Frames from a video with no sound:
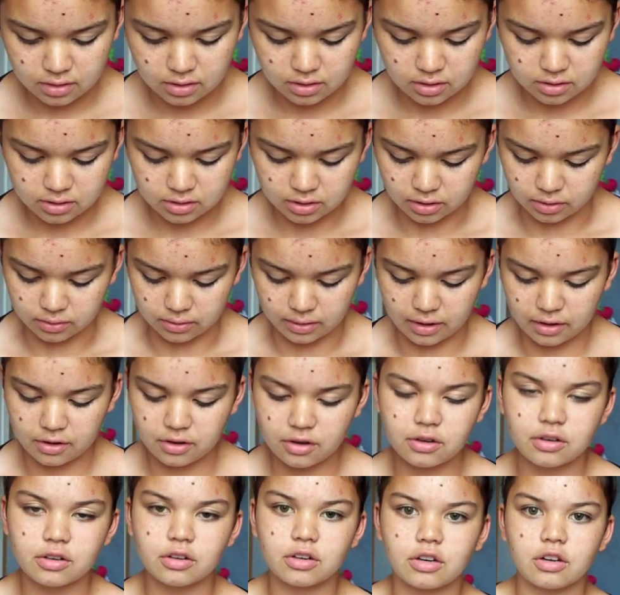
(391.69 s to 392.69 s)
So now
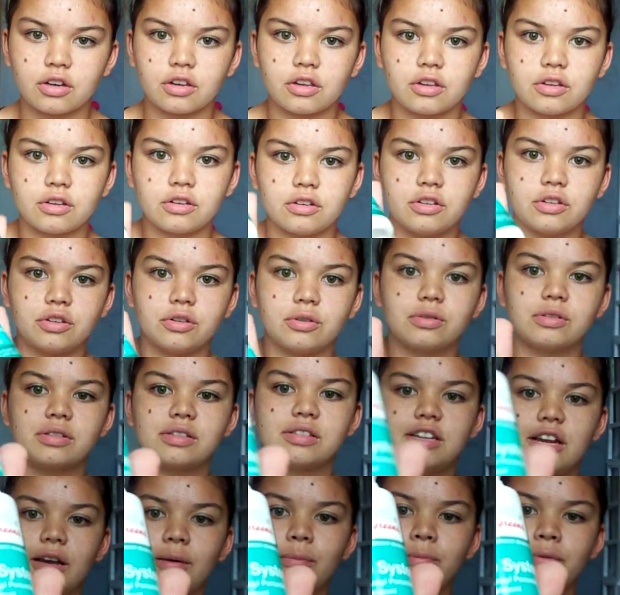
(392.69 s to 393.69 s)
you're going to do
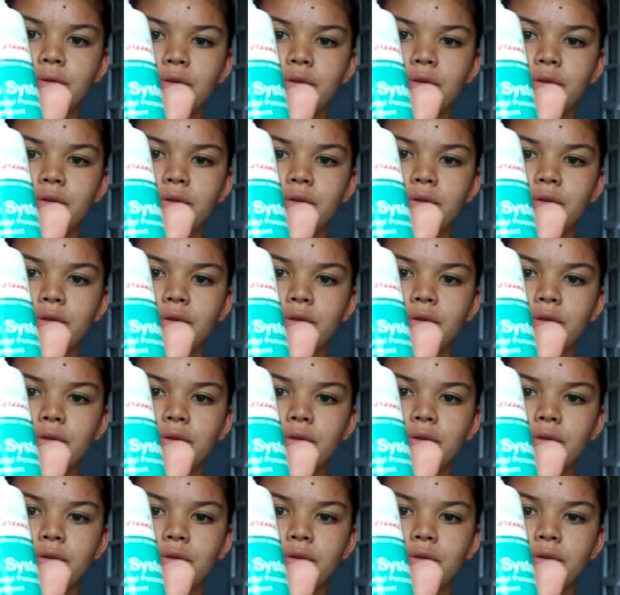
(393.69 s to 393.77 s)
step